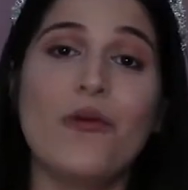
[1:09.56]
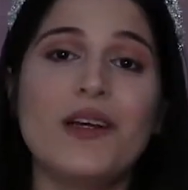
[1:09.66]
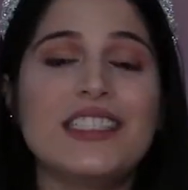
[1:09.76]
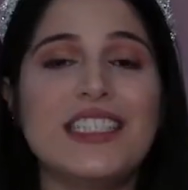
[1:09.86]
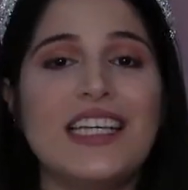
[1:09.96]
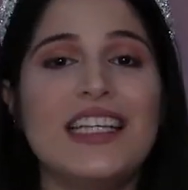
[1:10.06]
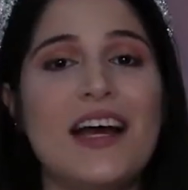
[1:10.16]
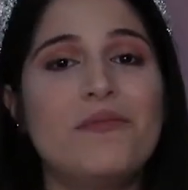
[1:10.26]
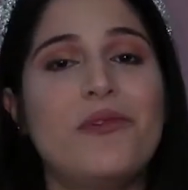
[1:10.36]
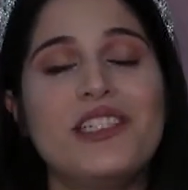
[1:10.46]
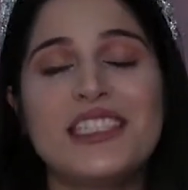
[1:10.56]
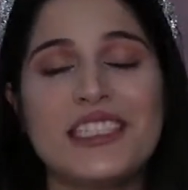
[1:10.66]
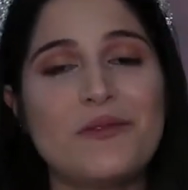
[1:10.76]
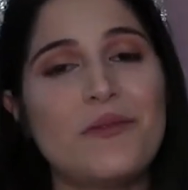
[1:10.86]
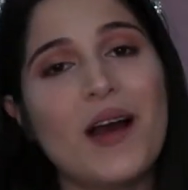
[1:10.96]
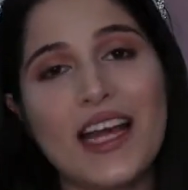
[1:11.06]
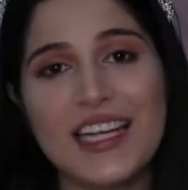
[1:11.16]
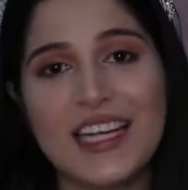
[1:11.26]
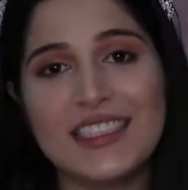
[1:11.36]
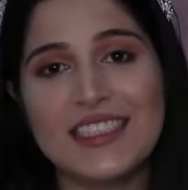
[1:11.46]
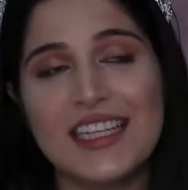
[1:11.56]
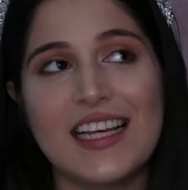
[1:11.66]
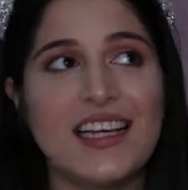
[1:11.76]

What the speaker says: We see that princess weddings,